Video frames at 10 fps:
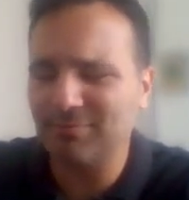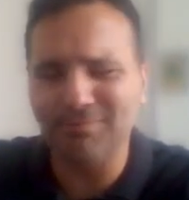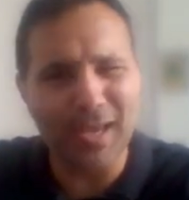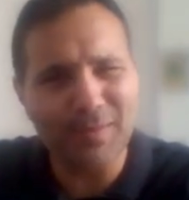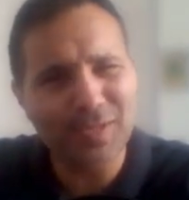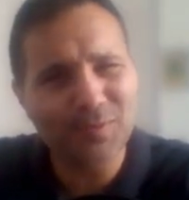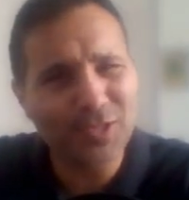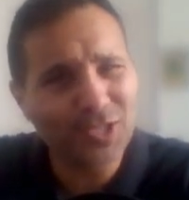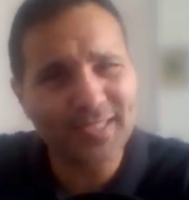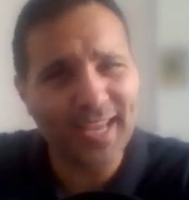maybe
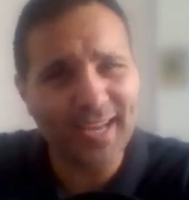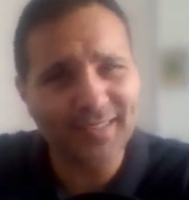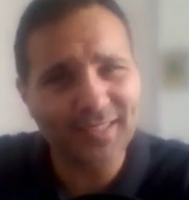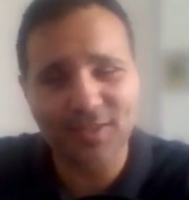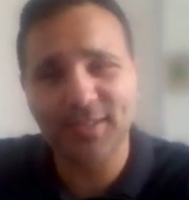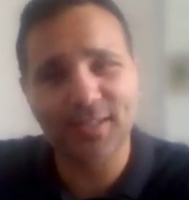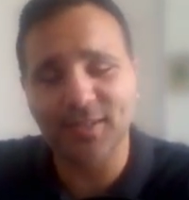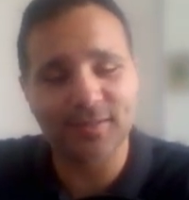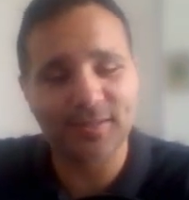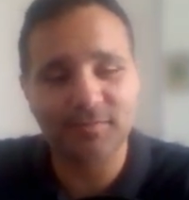switching tactics. I don't
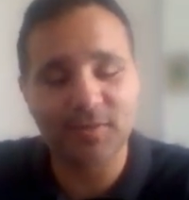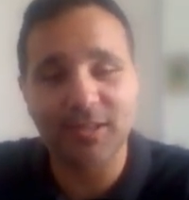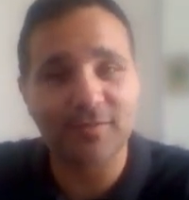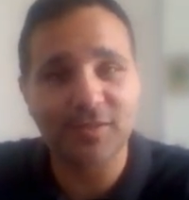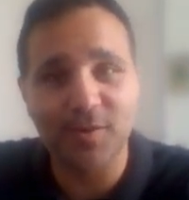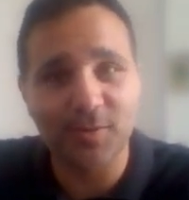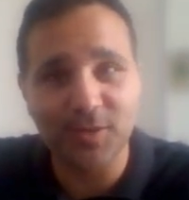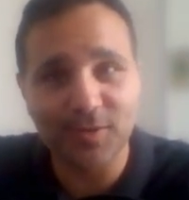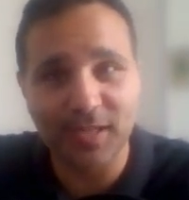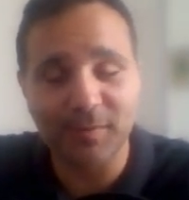know. I'd love to know what you think